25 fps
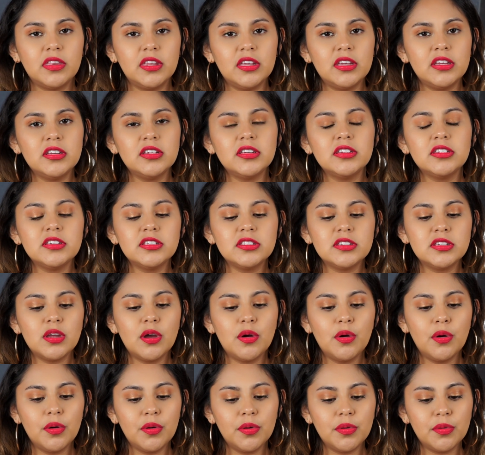this
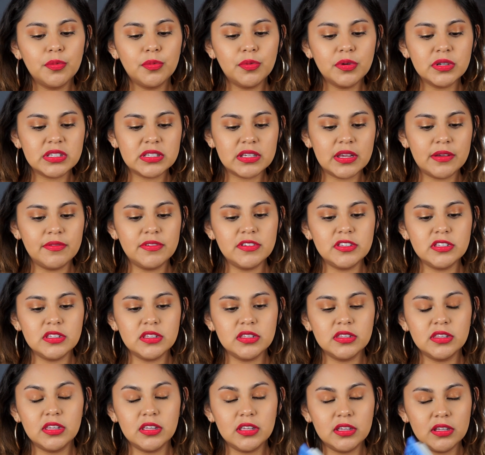was given,
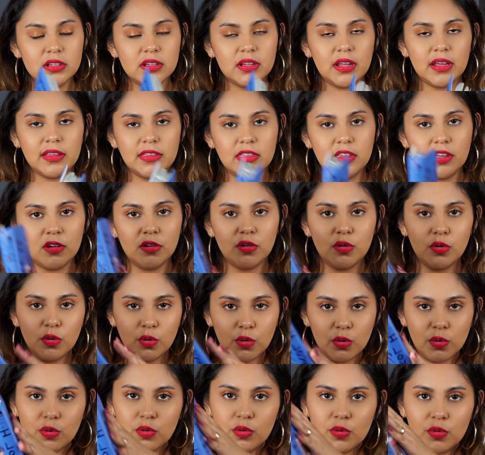like the
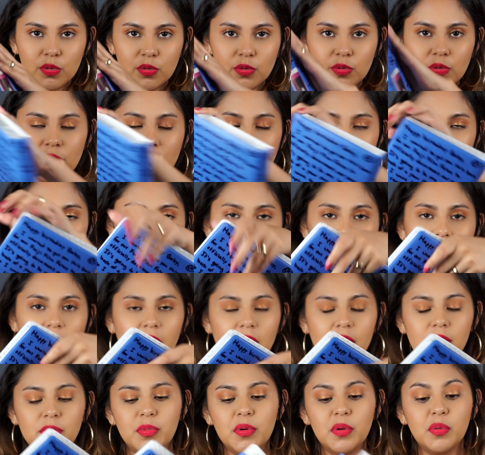whole
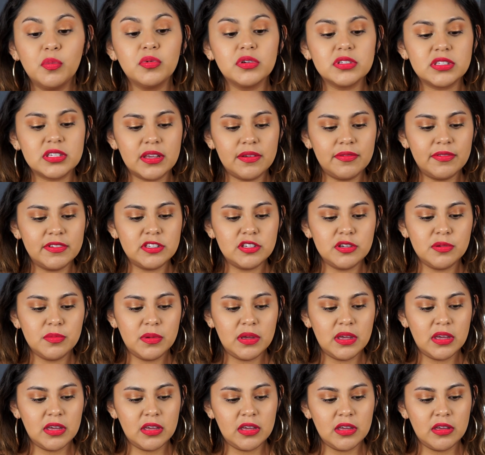album was given to
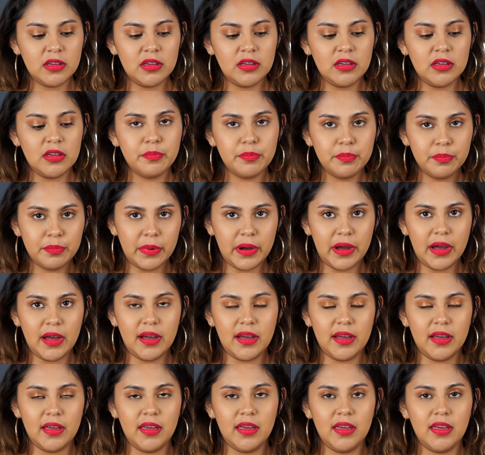me
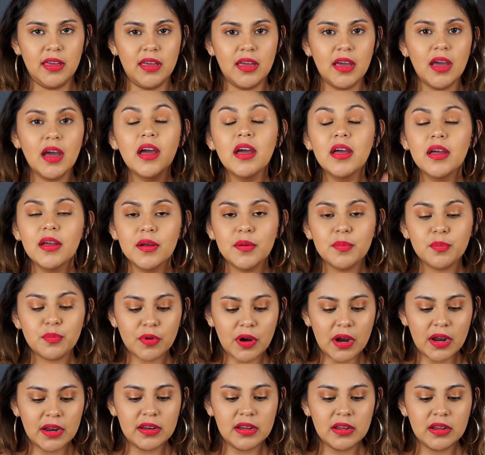by
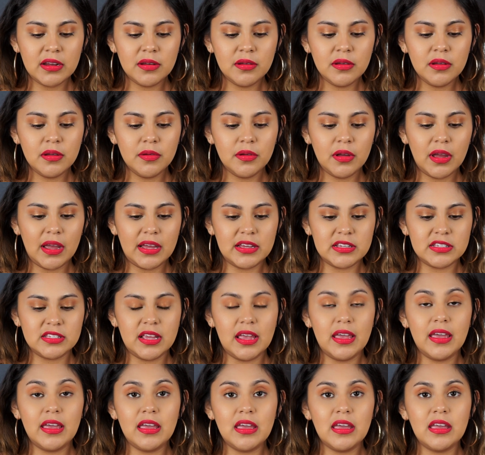Brandon as
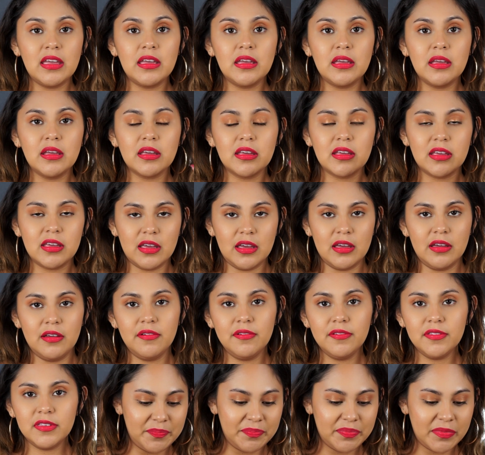a
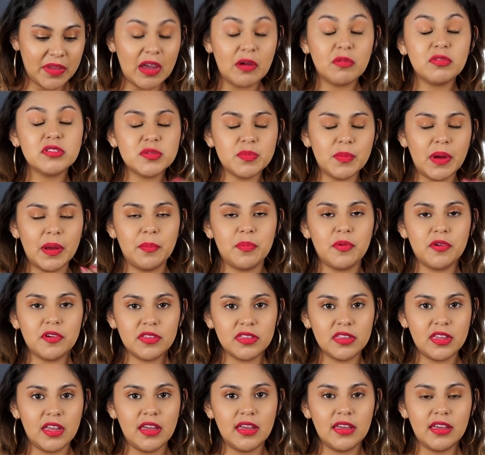gift. It was my
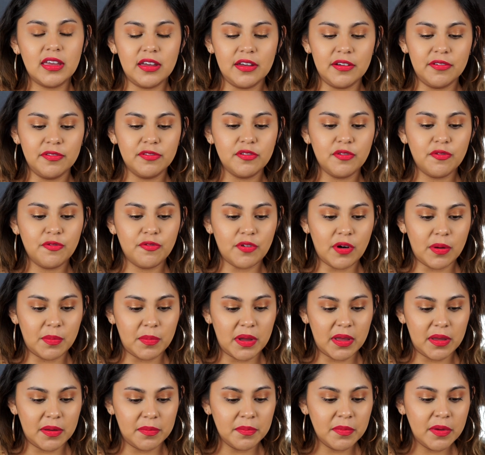birthday gift from
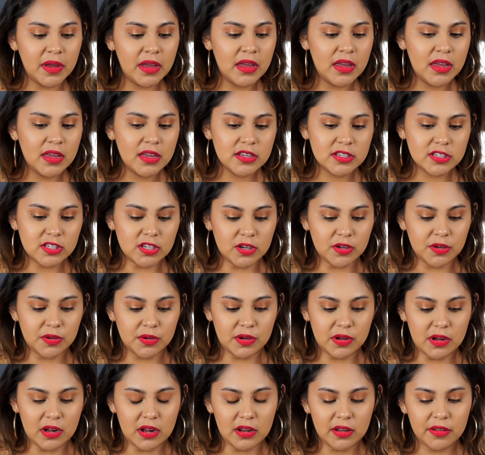him. So
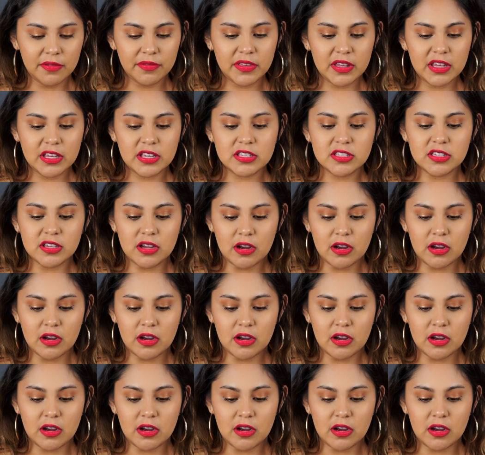all of these